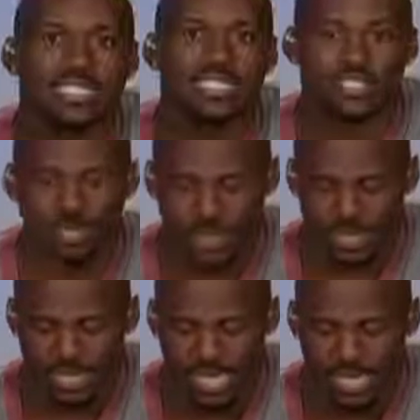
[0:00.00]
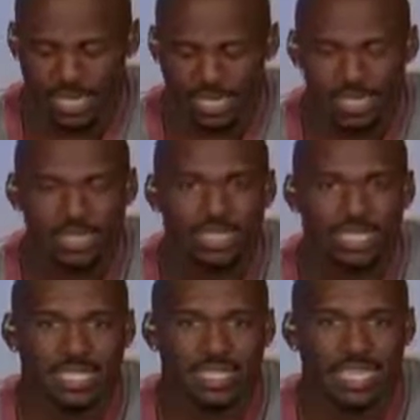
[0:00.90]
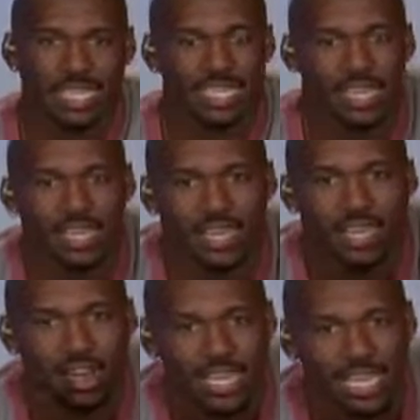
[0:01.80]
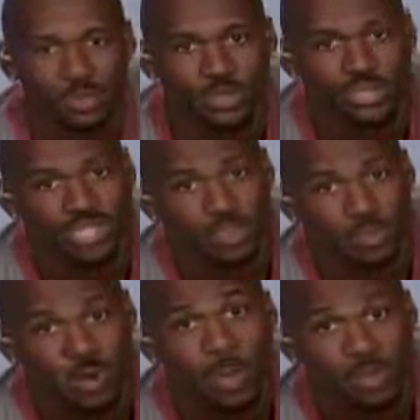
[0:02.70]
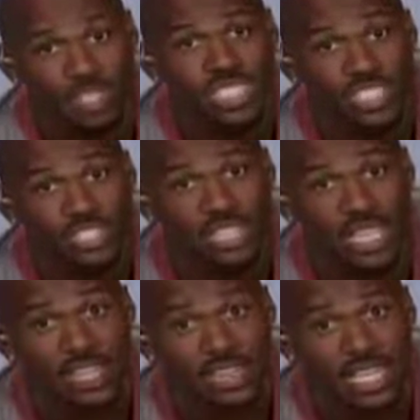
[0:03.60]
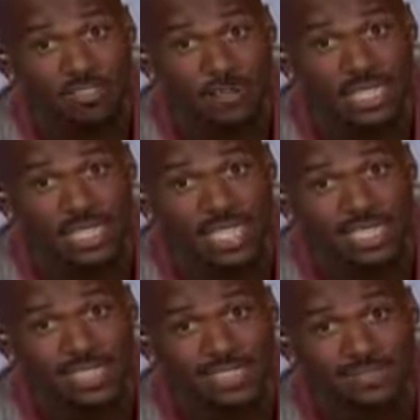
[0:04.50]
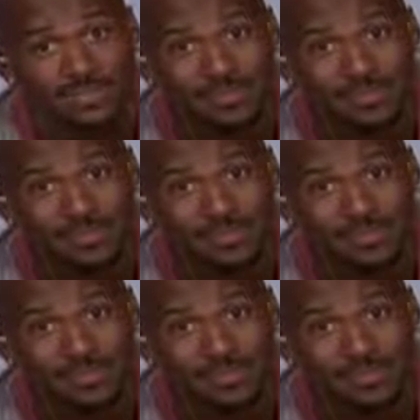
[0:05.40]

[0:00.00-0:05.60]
see to it that the, they, uh, our animals get the proper attention that they've been neglected.